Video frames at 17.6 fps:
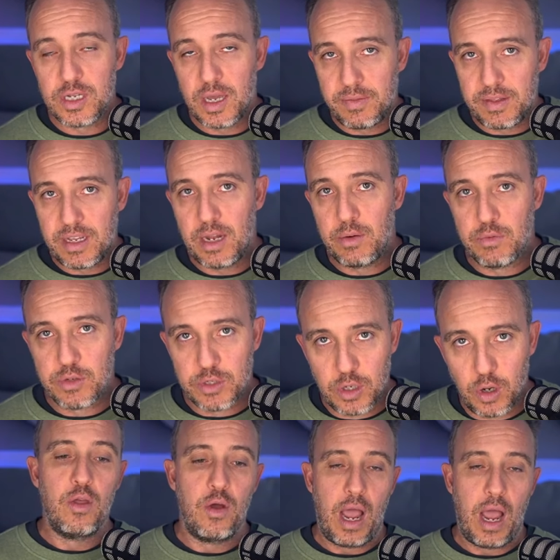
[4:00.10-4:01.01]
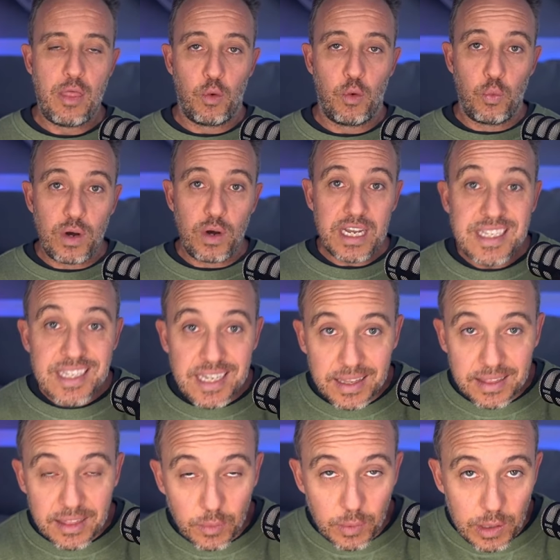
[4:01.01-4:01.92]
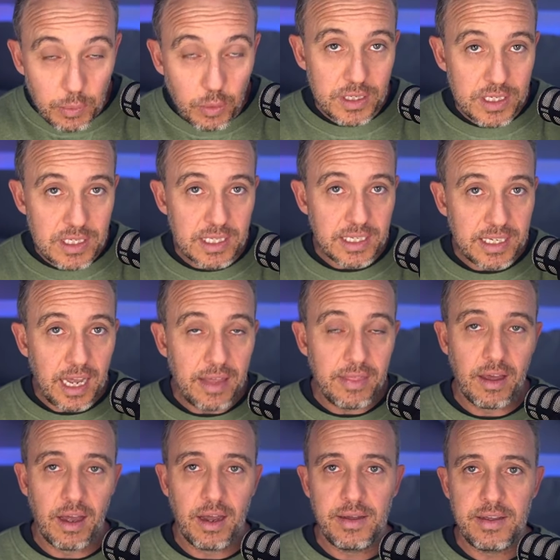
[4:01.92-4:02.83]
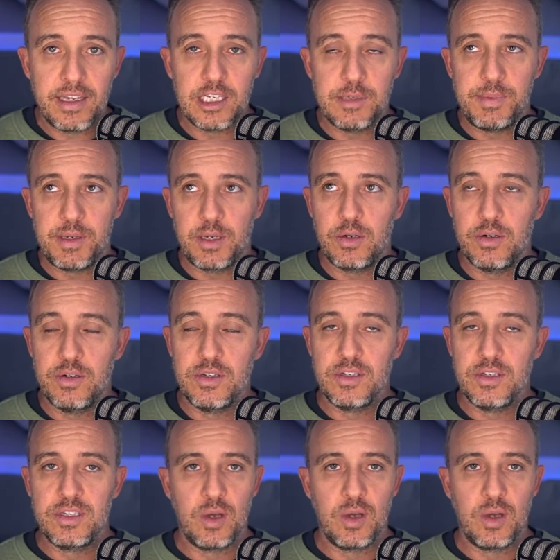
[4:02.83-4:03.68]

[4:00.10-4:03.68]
the end result. And the reason that we put these together is because